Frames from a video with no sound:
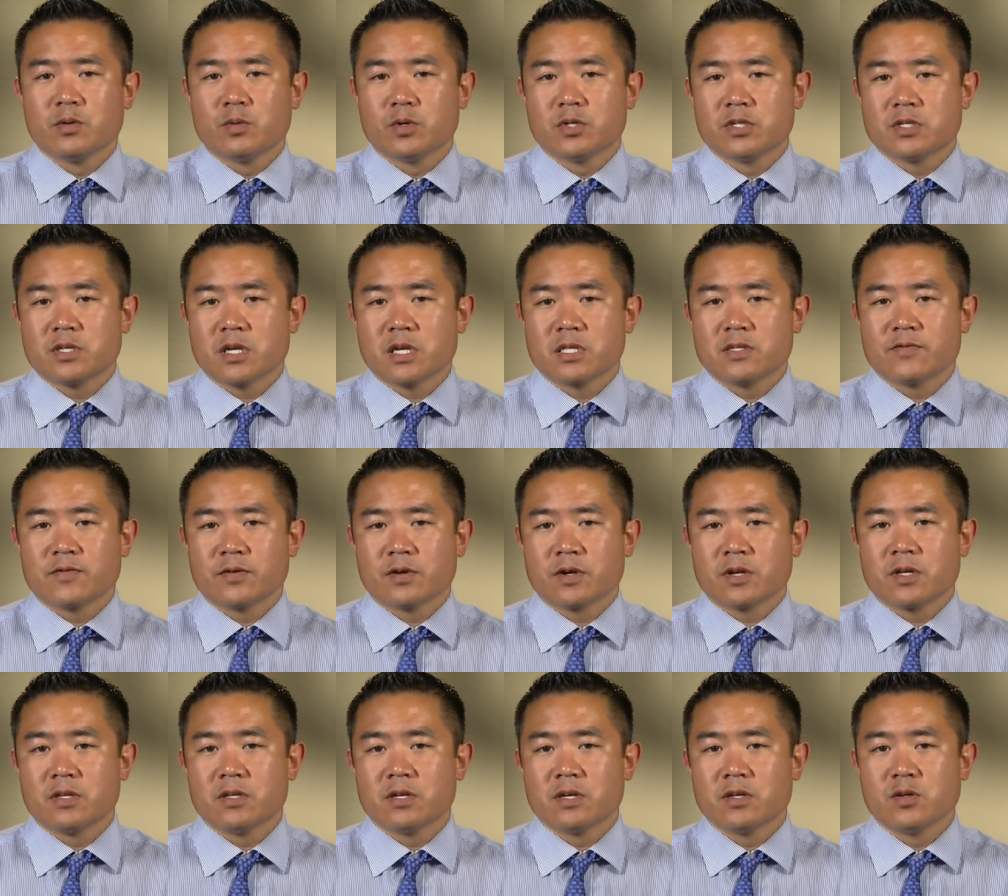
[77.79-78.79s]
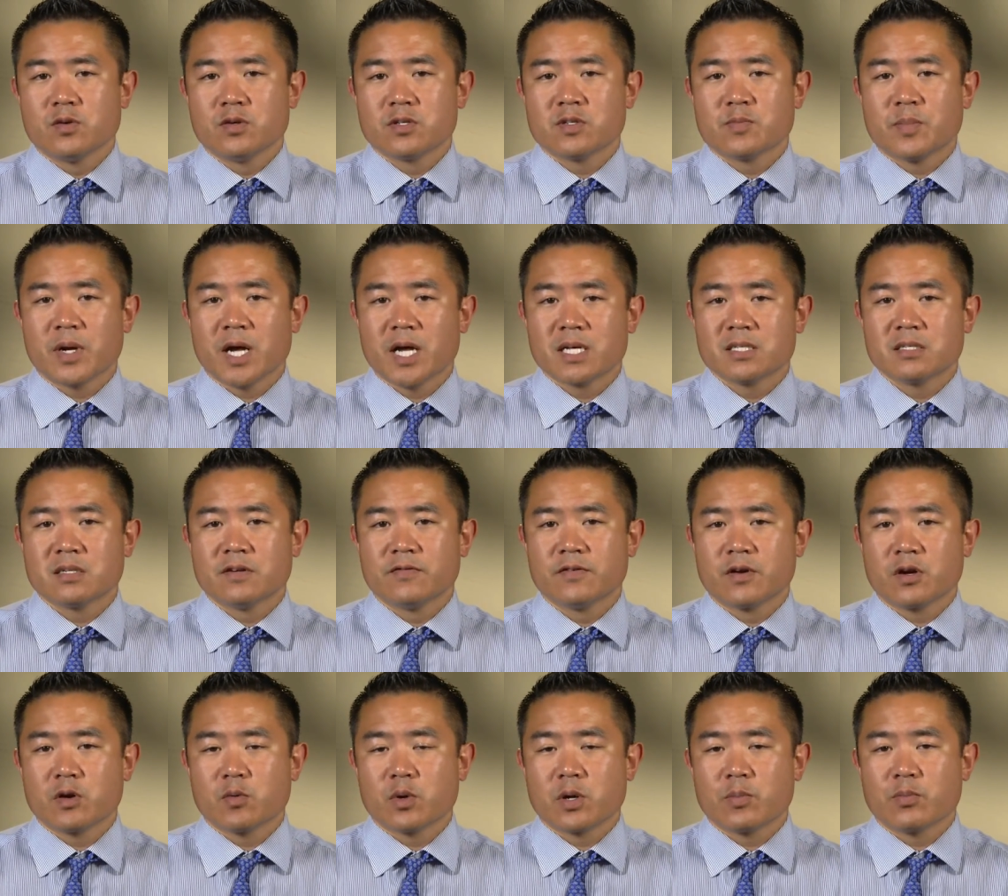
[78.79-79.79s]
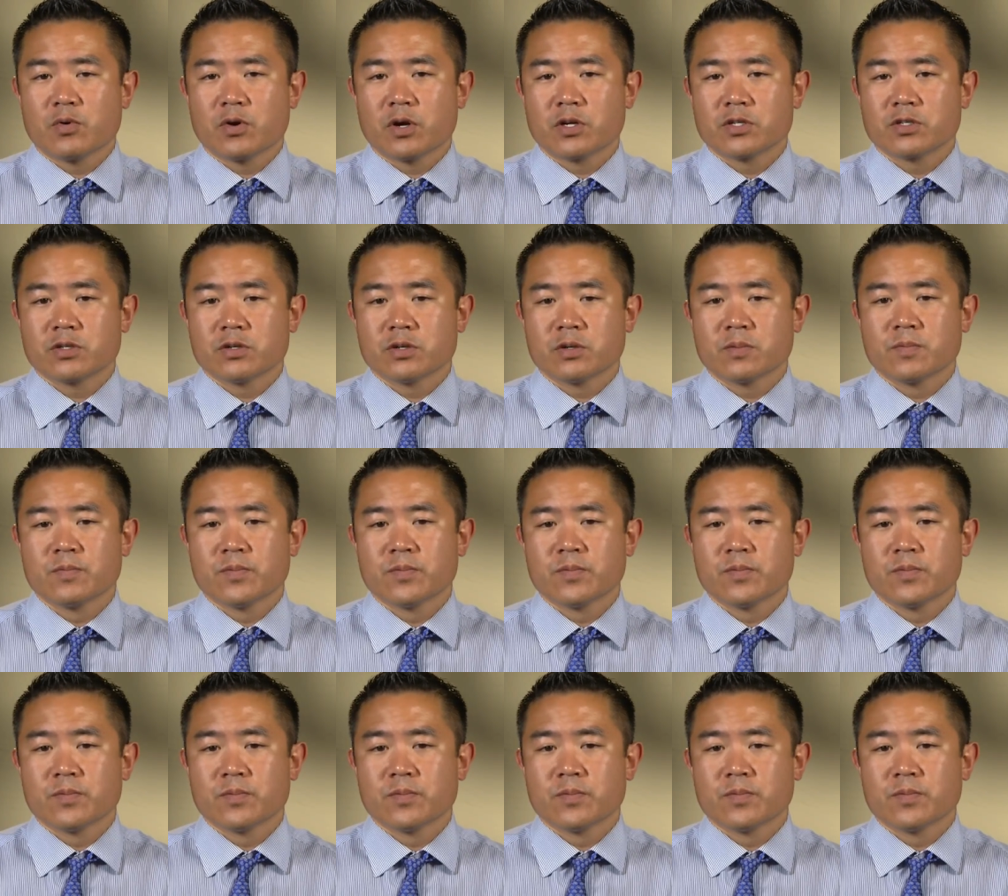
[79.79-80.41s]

which stands for Continuous Positive Airway Pressure.